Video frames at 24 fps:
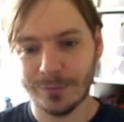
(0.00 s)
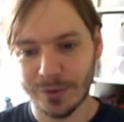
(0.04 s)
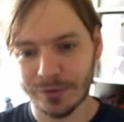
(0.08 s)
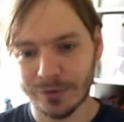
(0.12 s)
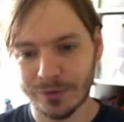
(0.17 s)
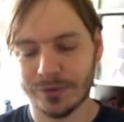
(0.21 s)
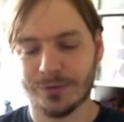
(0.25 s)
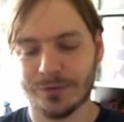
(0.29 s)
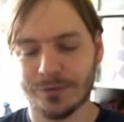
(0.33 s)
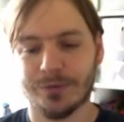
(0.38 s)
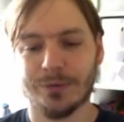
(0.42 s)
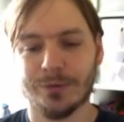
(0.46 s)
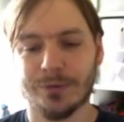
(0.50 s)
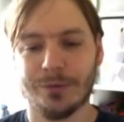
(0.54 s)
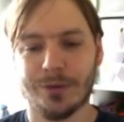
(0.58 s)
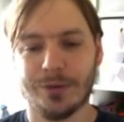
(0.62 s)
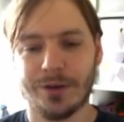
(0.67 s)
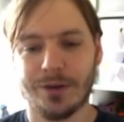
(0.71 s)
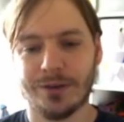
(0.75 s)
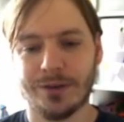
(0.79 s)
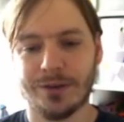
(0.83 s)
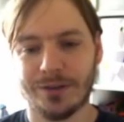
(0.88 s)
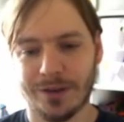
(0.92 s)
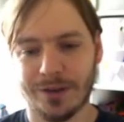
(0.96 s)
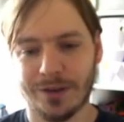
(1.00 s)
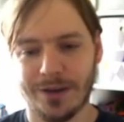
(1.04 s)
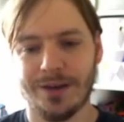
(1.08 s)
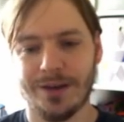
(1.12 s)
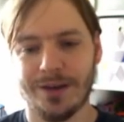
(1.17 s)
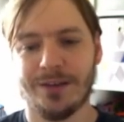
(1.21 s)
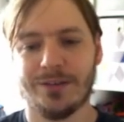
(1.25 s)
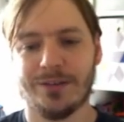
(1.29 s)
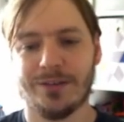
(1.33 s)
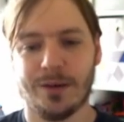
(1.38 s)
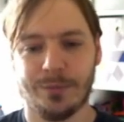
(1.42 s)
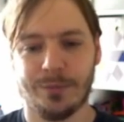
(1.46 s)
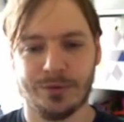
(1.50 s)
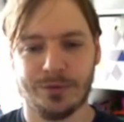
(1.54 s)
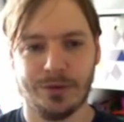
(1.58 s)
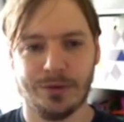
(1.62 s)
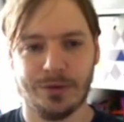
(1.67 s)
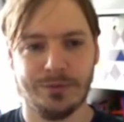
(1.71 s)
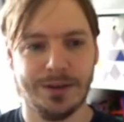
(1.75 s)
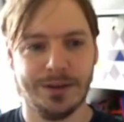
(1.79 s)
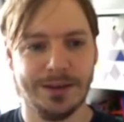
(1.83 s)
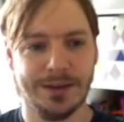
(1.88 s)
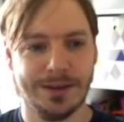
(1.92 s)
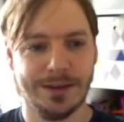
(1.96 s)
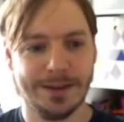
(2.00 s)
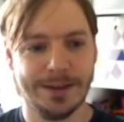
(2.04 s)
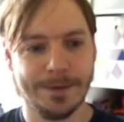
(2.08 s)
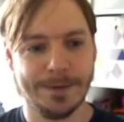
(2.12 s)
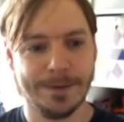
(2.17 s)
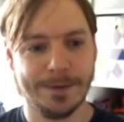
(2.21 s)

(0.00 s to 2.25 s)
beautiful that it tidies up so neatly.